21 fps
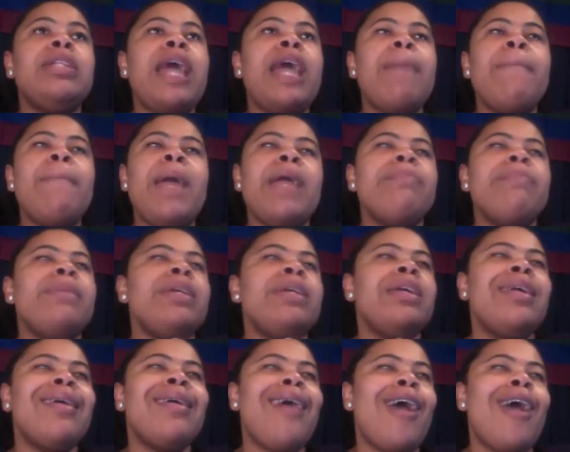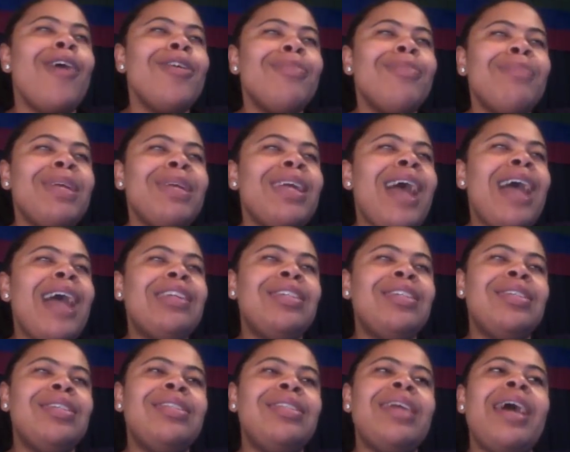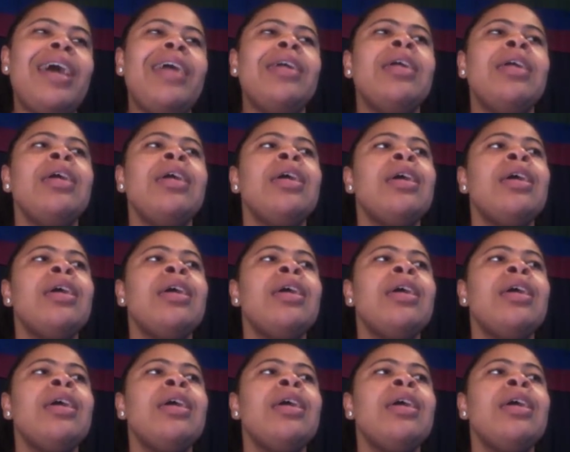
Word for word: that made me irk me, I should say,